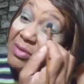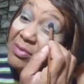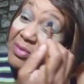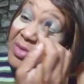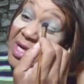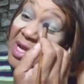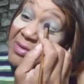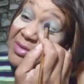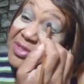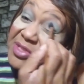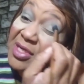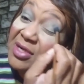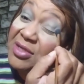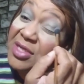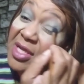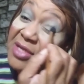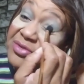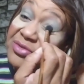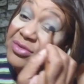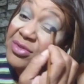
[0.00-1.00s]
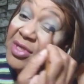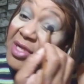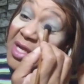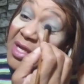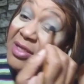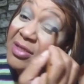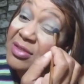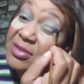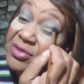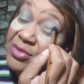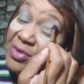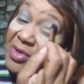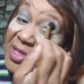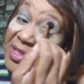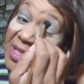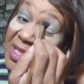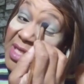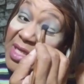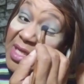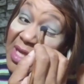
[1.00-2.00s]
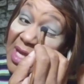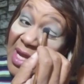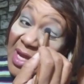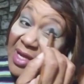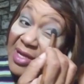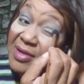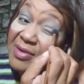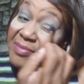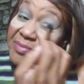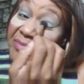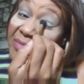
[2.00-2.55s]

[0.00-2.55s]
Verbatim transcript: when I was there yesterday doing the um,